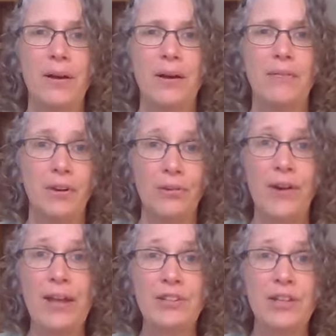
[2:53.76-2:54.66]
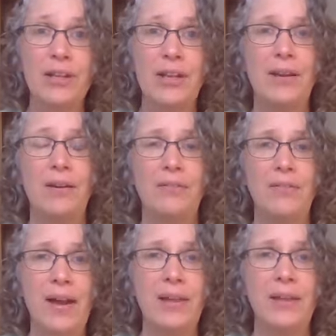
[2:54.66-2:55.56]
aggression, of
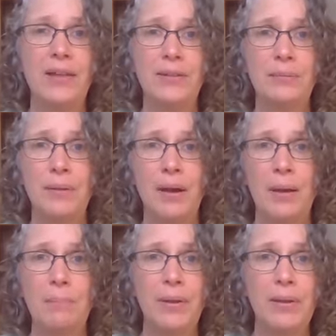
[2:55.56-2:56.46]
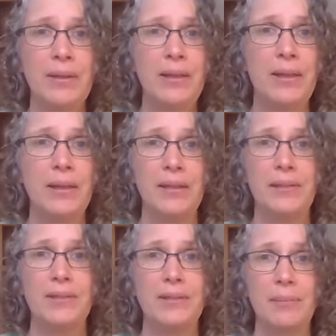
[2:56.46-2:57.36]
violence,
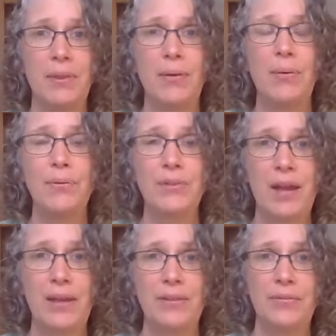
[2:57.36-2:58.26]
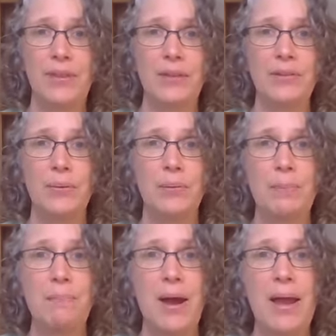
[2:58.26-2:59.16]
bullying, some of those kinds of things. So we
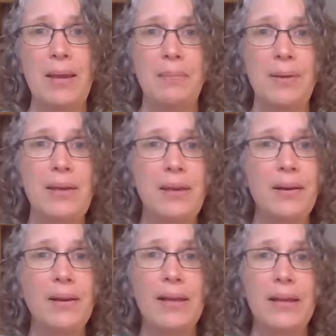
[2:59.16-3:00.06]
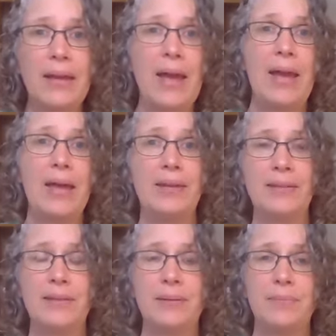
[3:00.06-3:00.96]
might be hearing
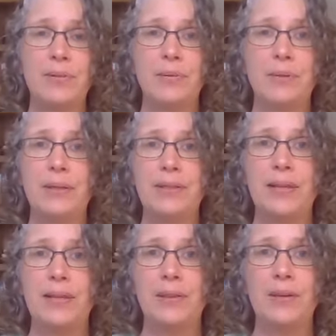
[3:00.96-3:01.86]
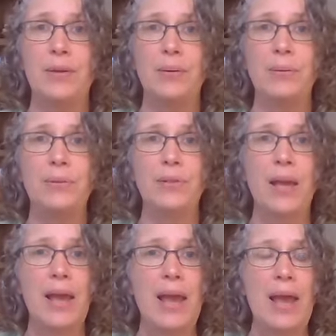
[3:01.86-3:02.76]
again some stories in the news,
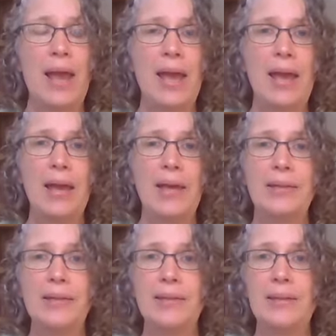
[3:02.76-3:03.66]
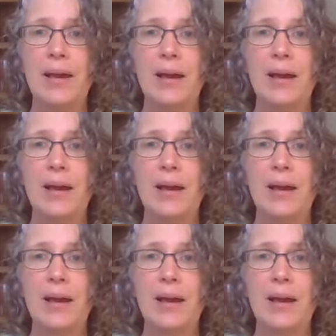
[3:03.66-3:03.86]
and